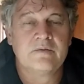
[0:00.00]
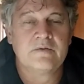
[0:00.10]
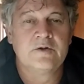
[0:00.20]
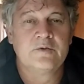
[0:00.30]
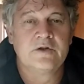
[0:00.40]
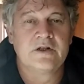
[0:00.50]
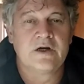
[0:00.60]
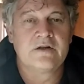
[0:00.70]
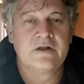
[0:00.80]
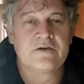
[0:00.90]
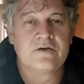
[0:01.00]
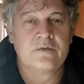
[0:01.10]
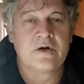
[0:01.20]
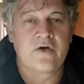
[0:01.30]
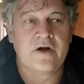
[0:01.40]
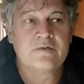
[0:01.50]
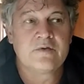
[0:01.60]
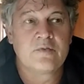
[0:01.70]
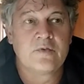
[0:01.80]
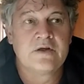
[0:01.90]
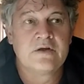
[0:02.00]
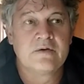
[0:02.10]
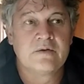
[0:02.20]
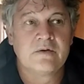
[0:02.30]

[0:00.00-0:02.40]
you would know that you were right with where you